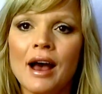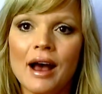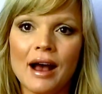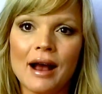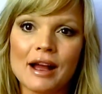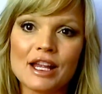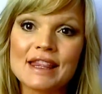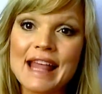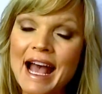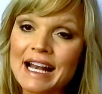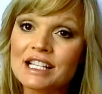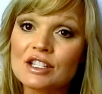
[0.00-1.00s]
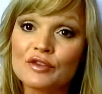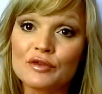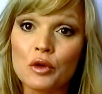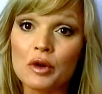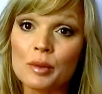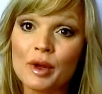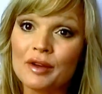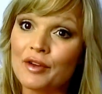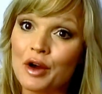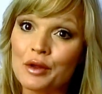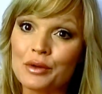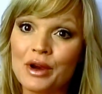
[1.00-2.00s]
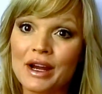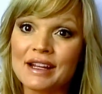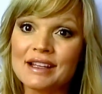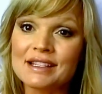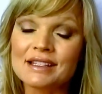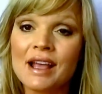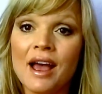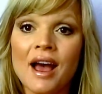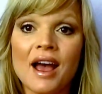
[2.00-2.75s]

That is a form of arthritis.